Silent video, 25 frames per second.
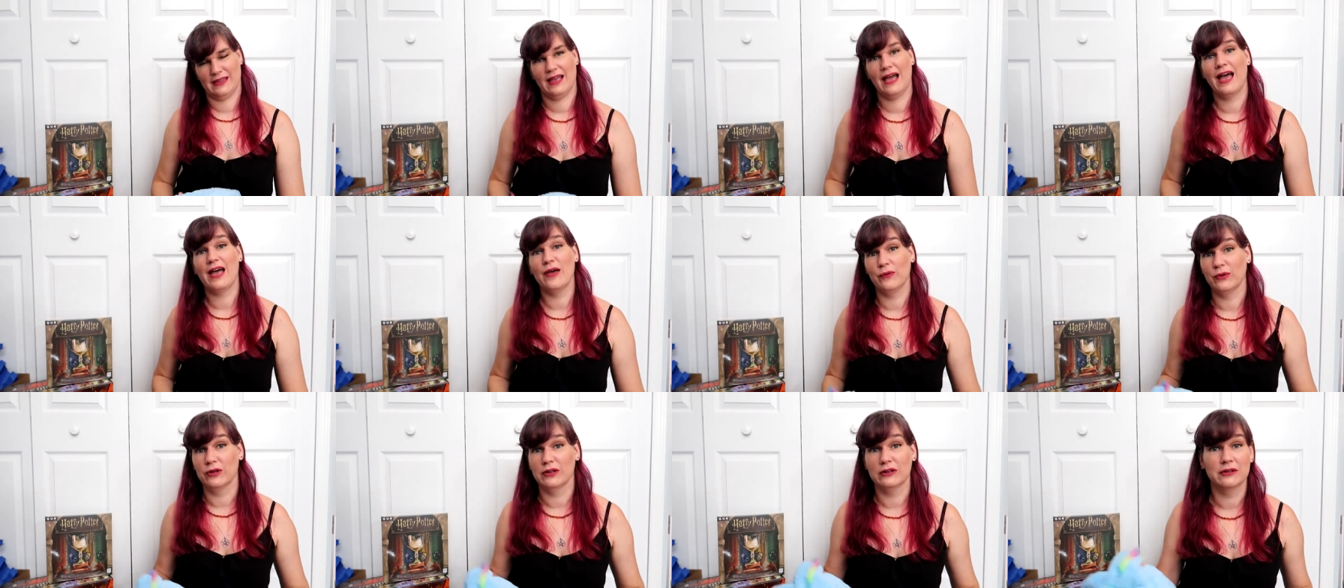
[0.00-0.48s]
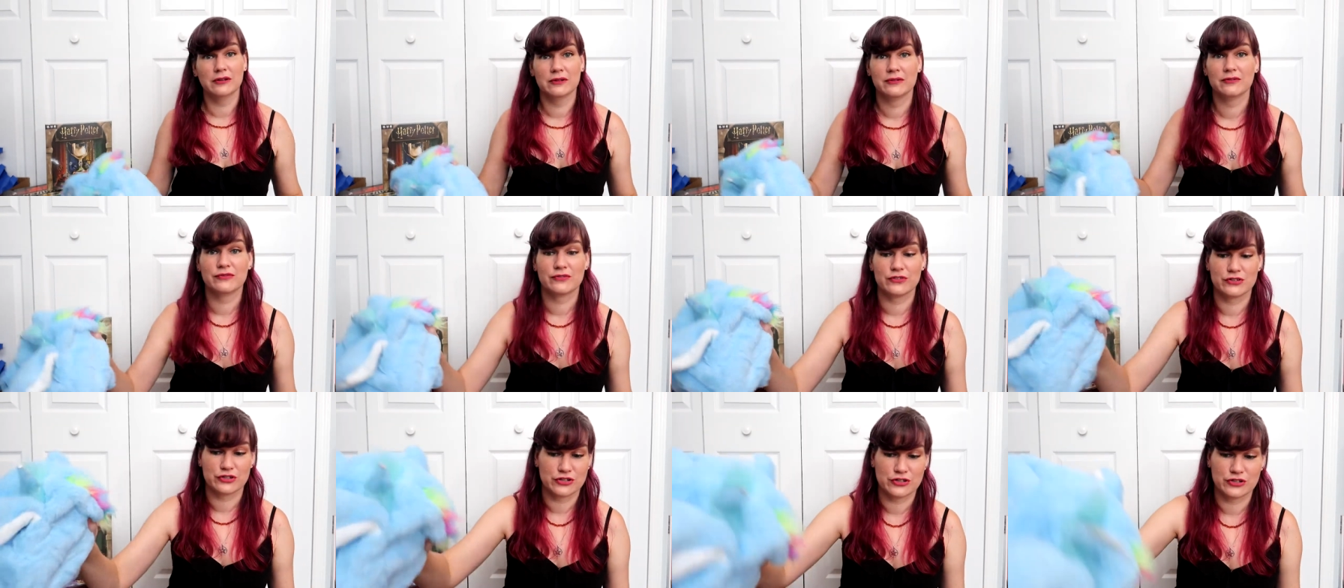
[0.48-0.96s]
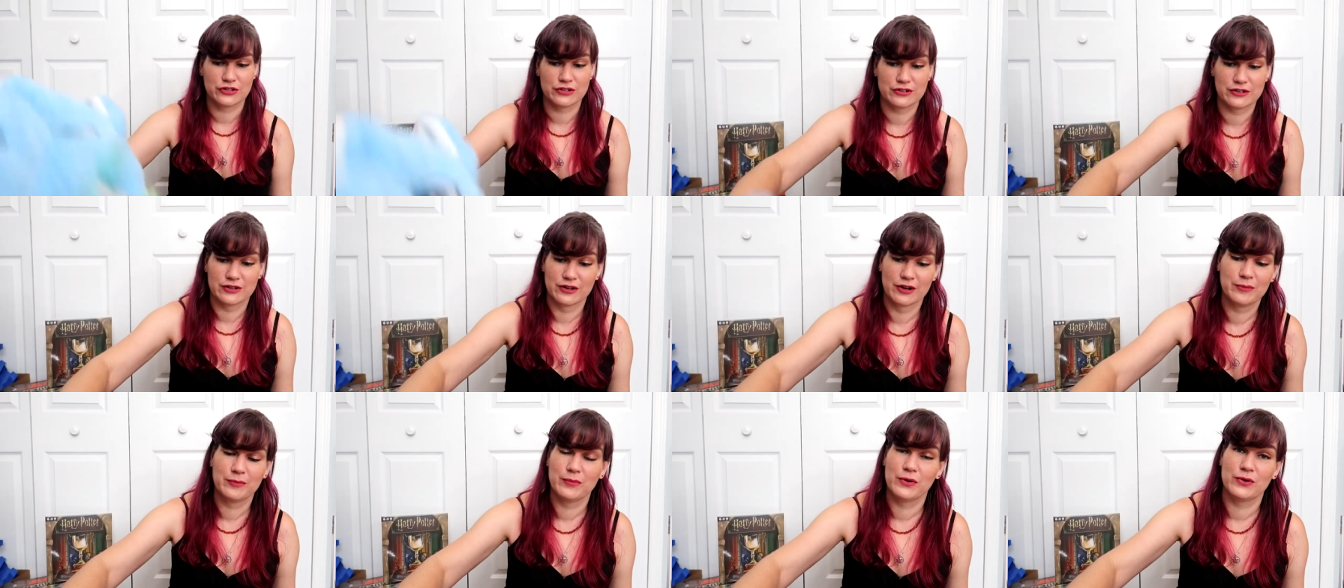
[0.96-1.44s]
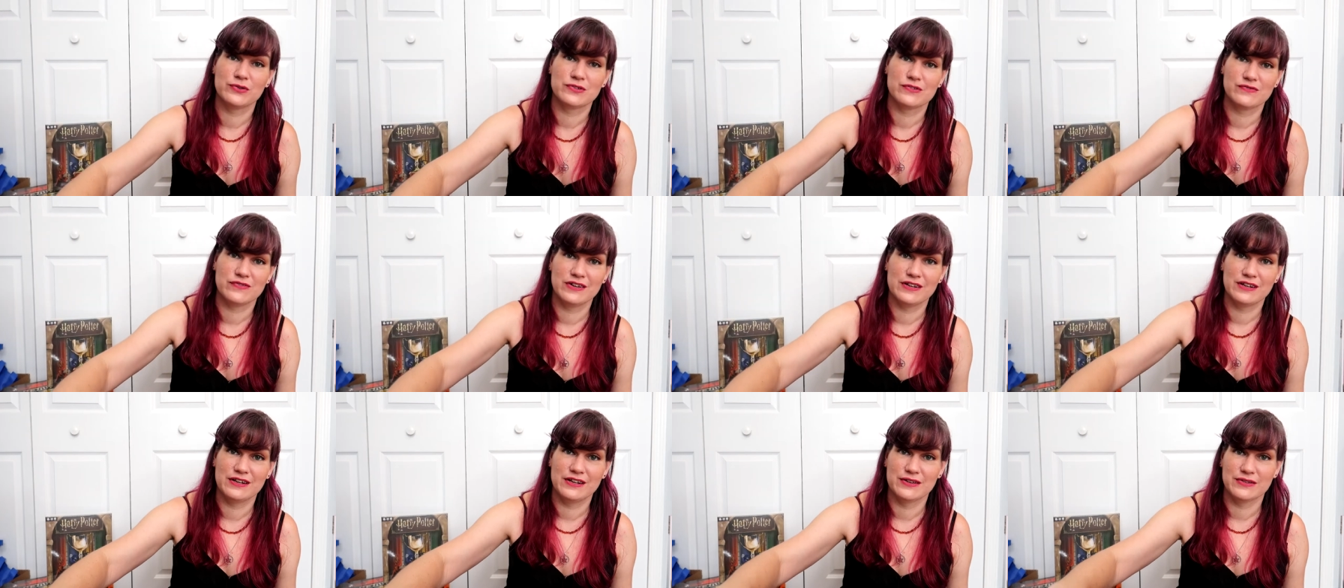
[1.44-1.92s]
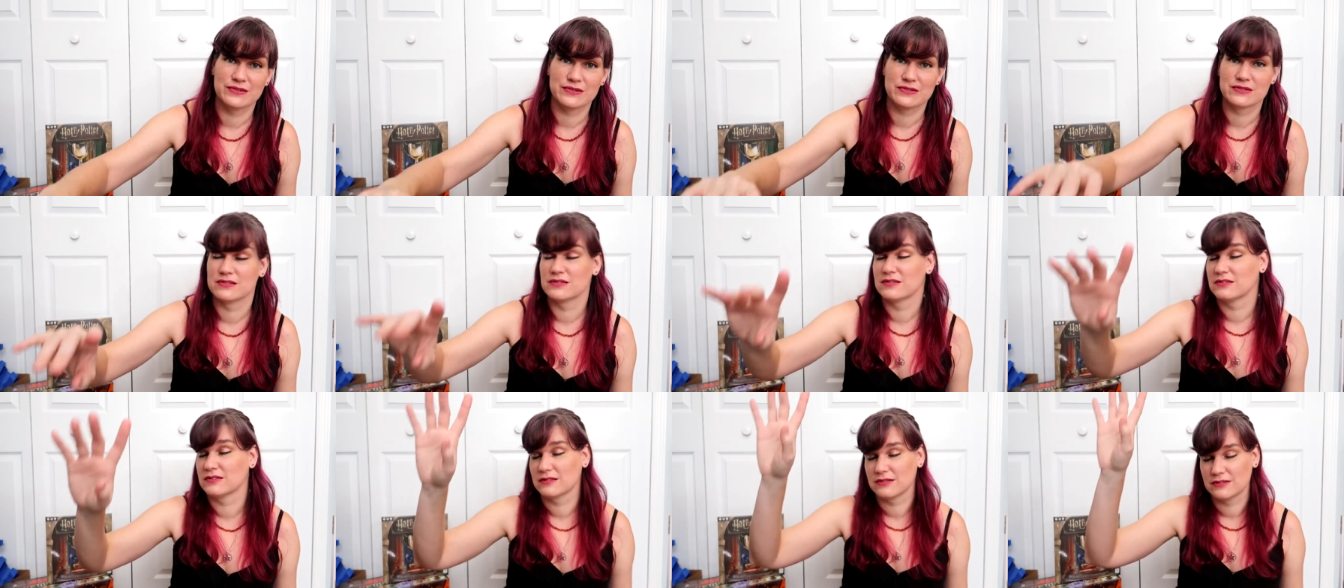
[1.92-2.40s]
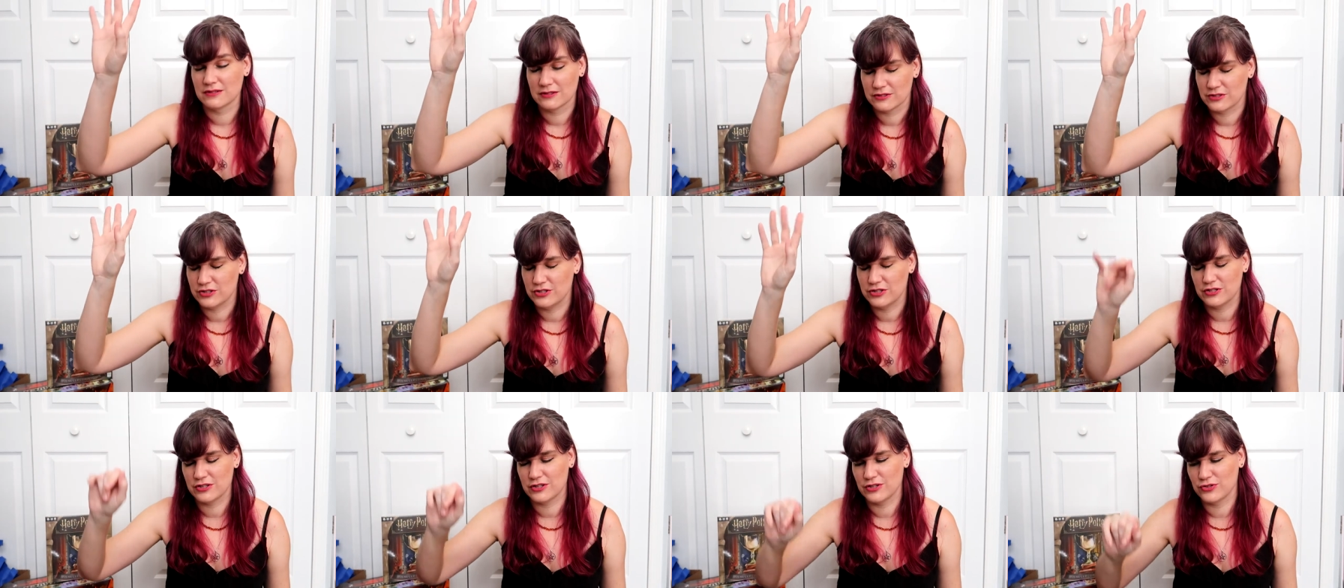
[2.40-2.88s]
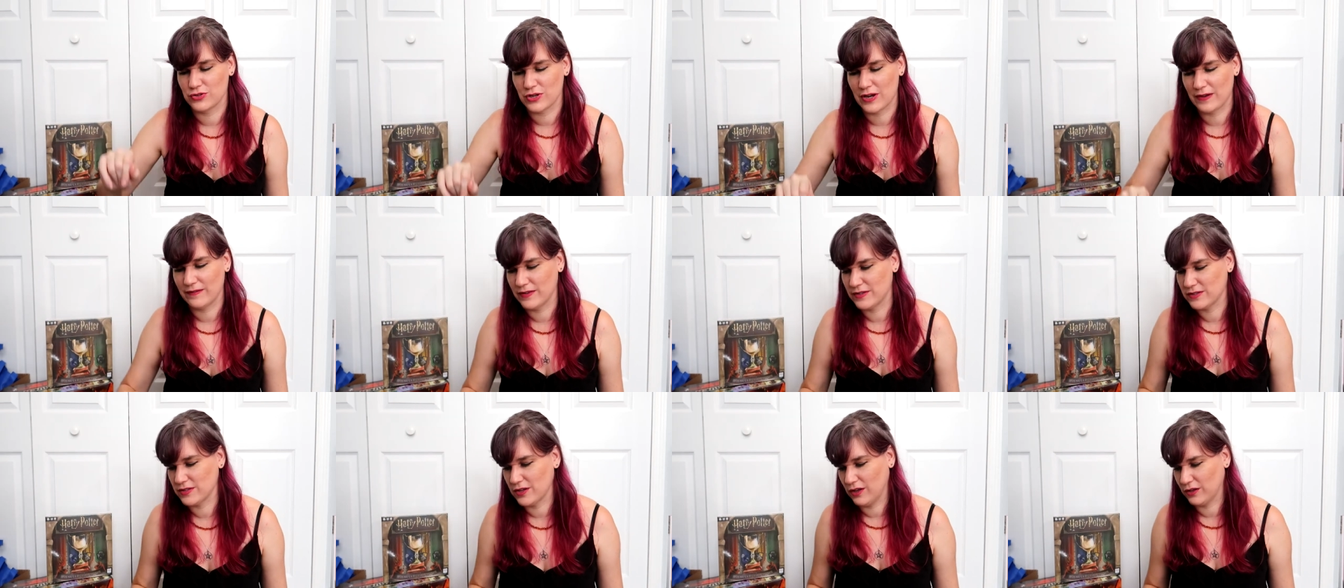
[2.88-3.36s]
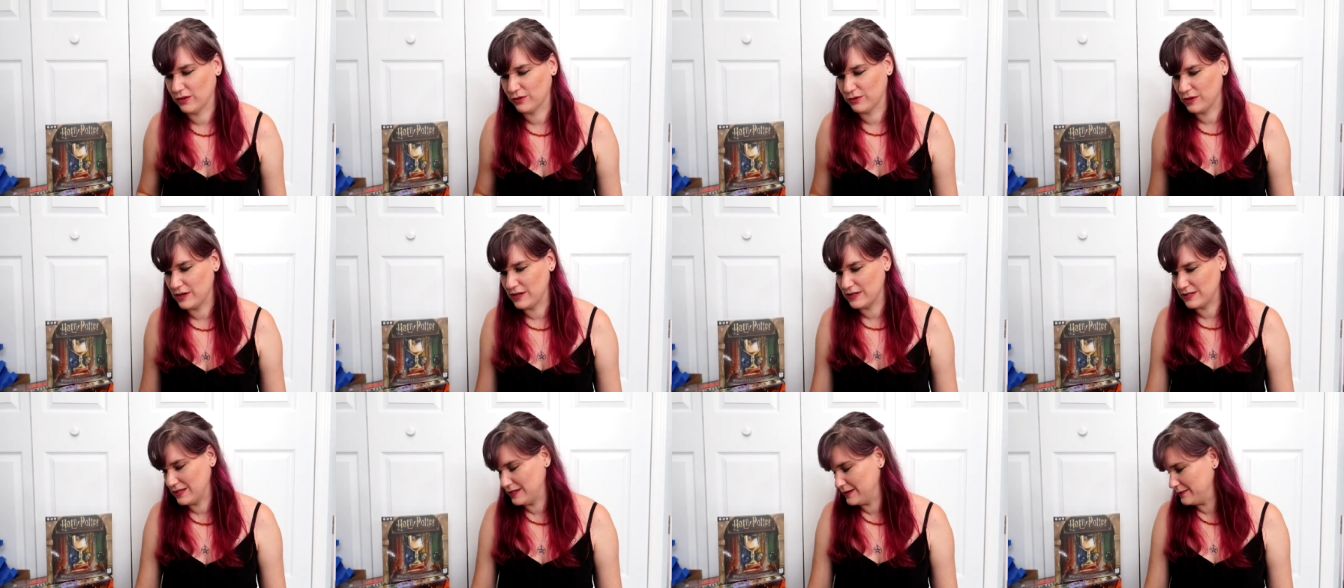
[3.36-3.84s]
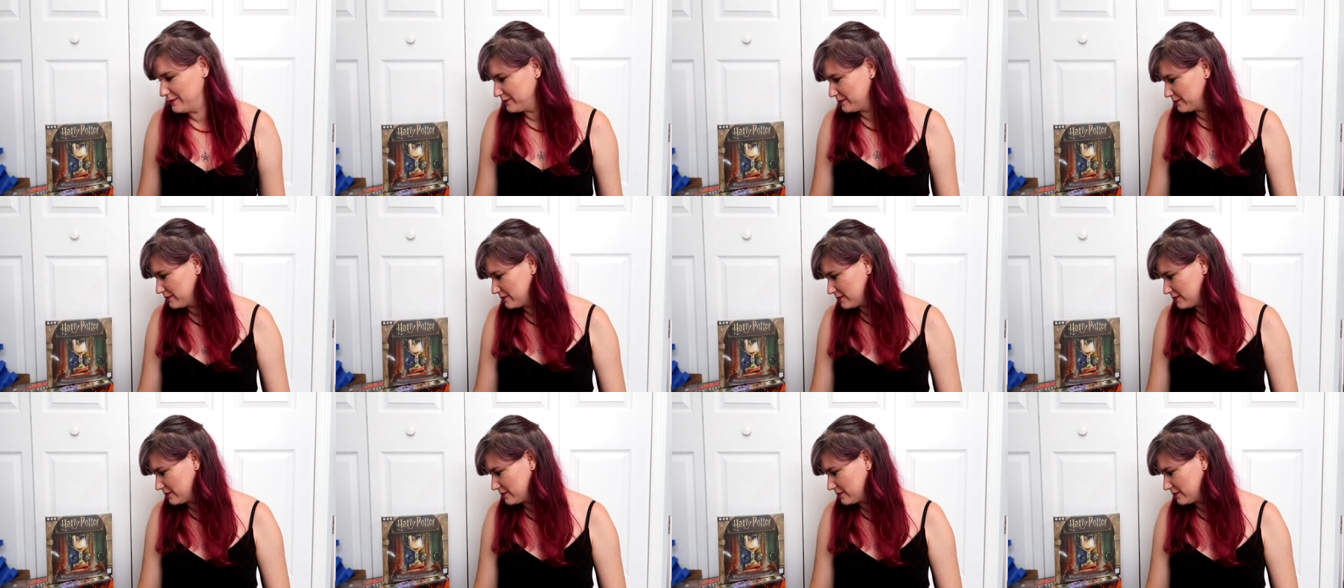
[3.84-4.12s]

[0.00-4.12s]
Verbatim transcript: I will, for sure, post videos. She's gonna drive us all crazy.